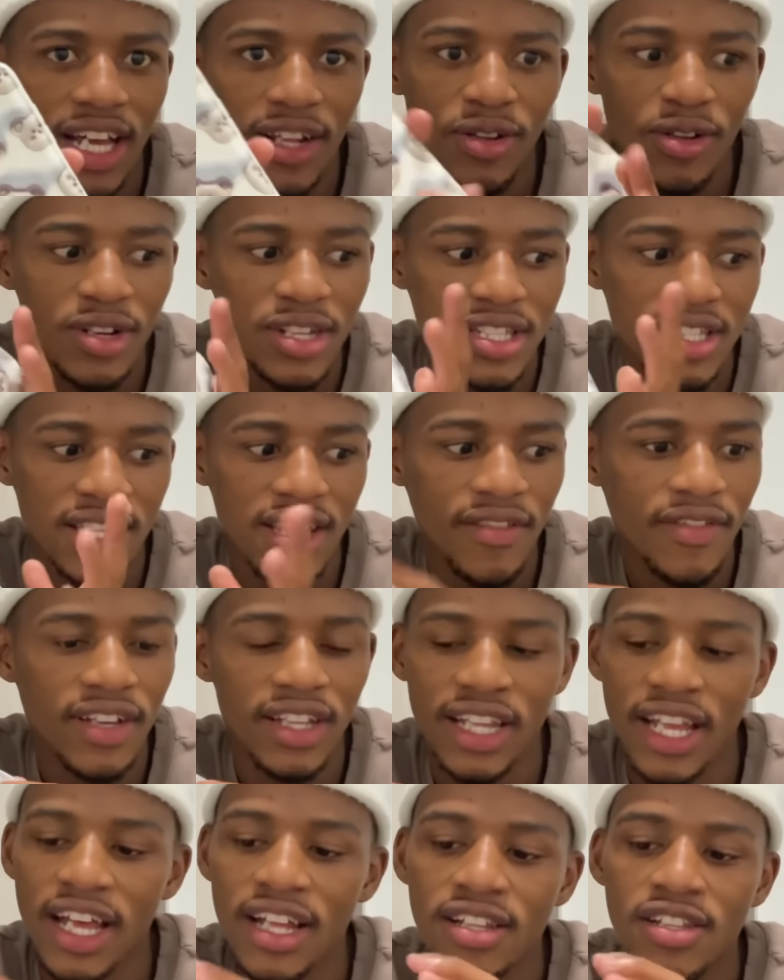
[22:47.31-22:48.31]
I thought it's
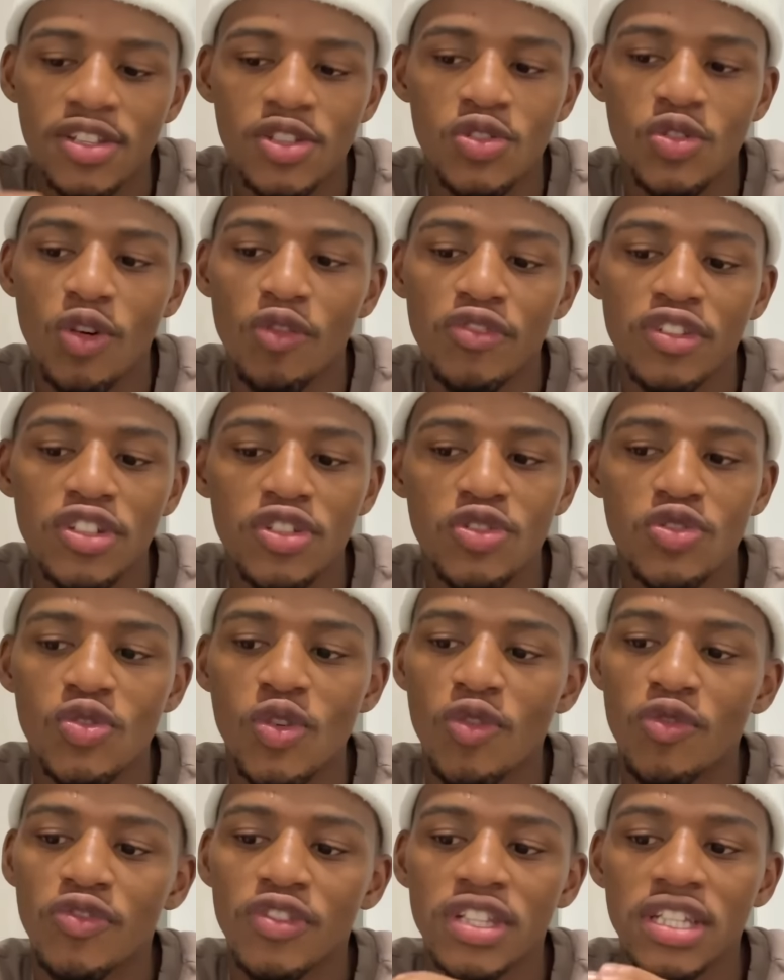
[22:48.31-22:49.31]
giving that
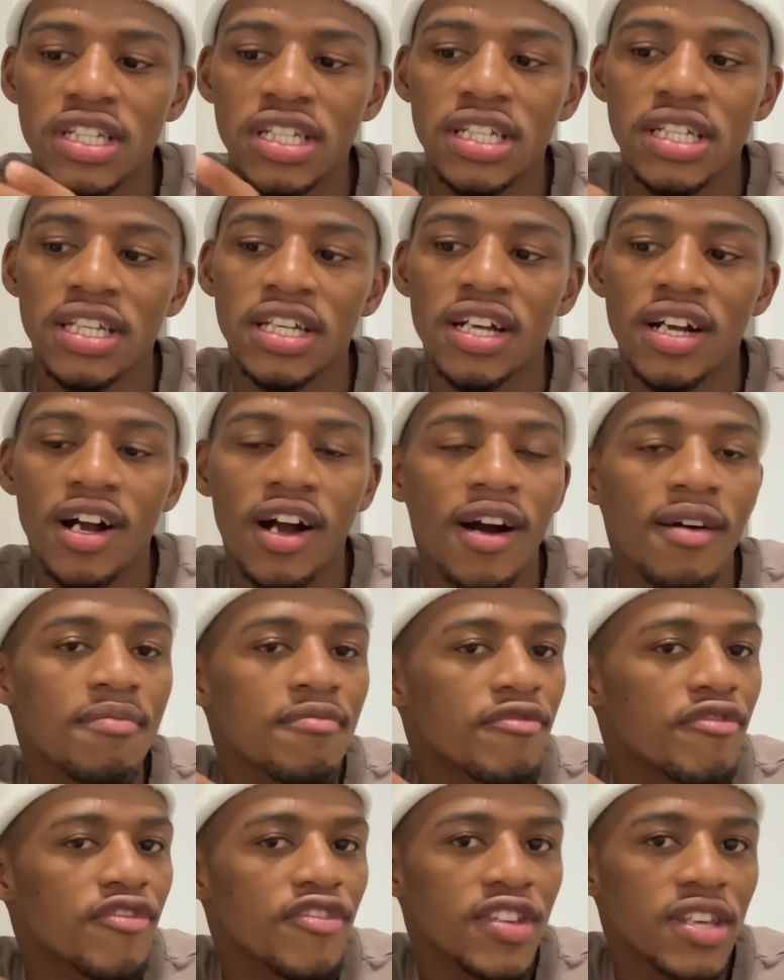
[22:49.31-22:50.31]
softy,
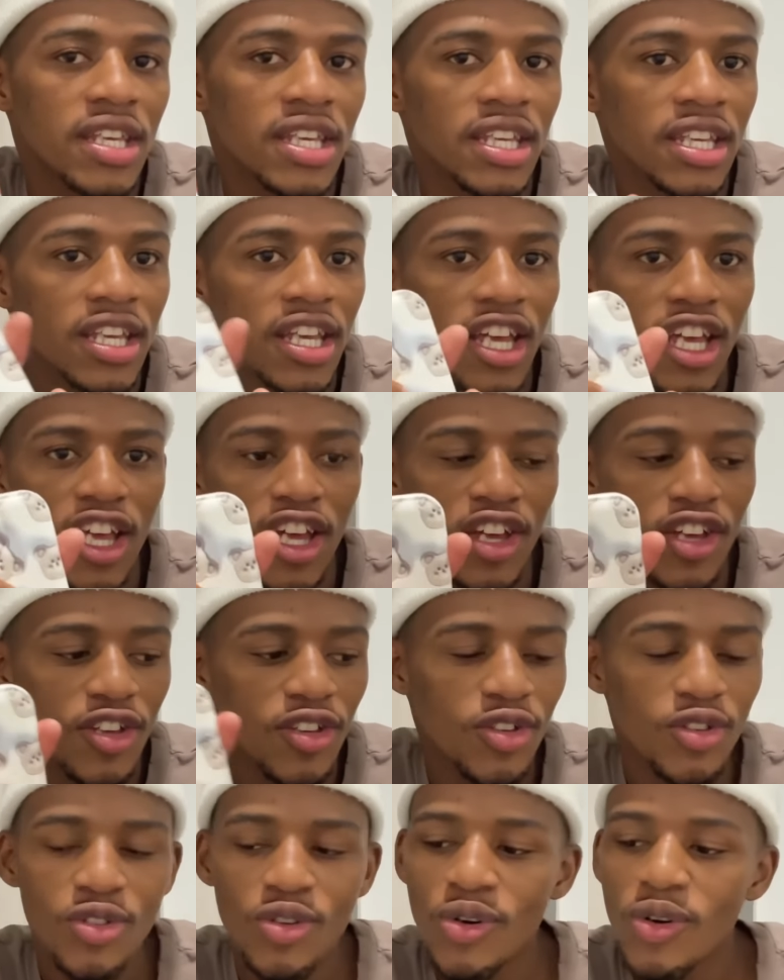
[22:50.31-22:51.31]
comfy.
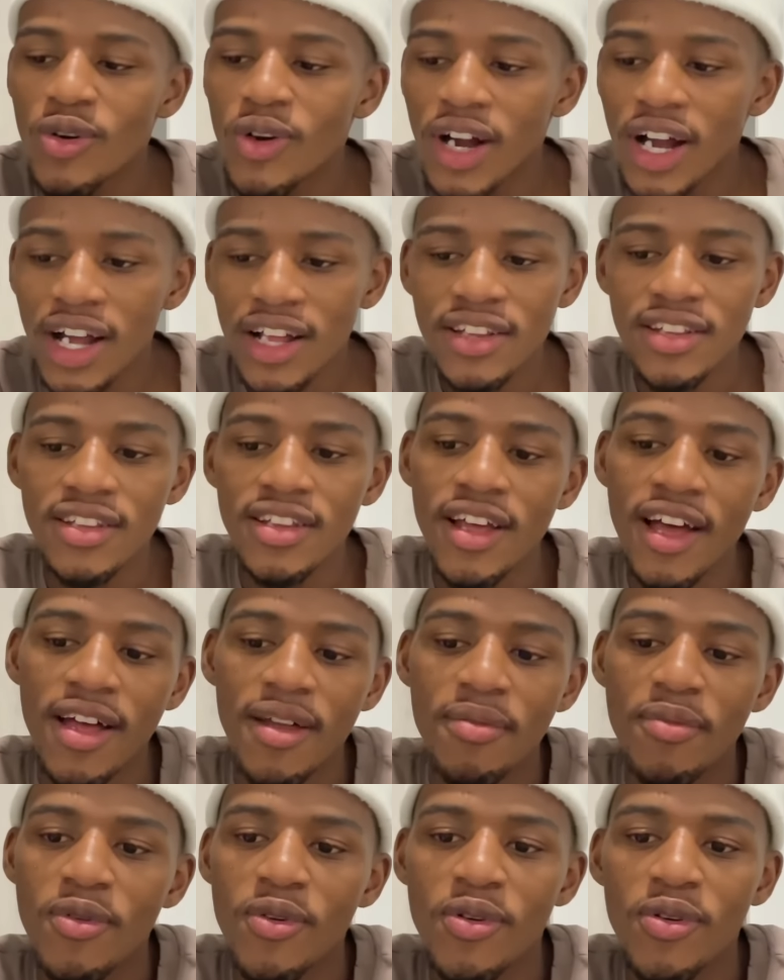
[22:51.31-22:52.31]
You know, can't I
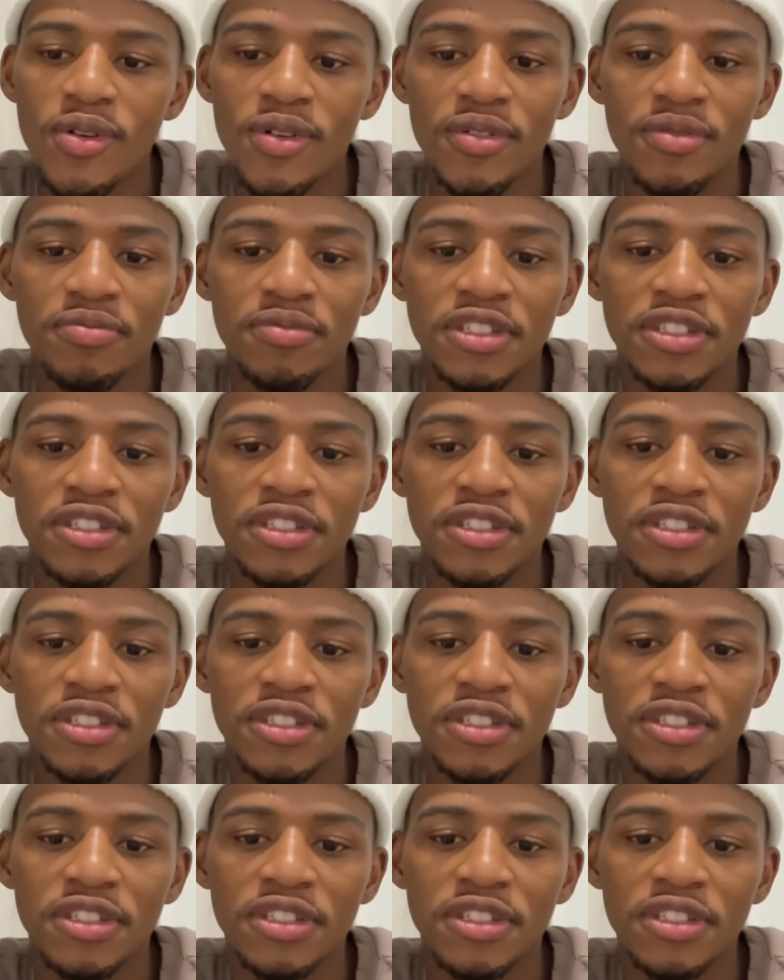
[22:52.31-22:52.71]
go?